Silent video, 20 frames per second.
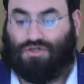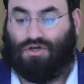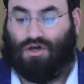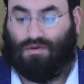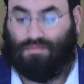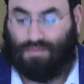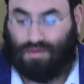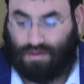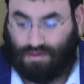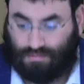
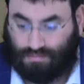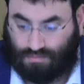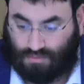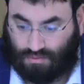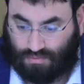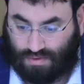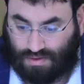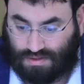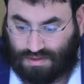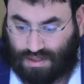Yomim,
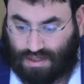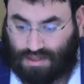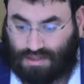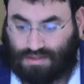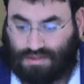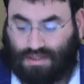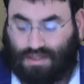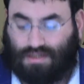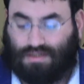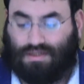when we say
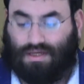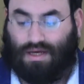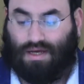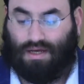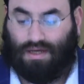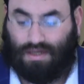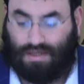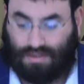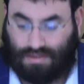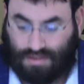6
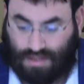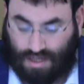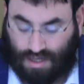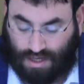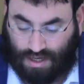days,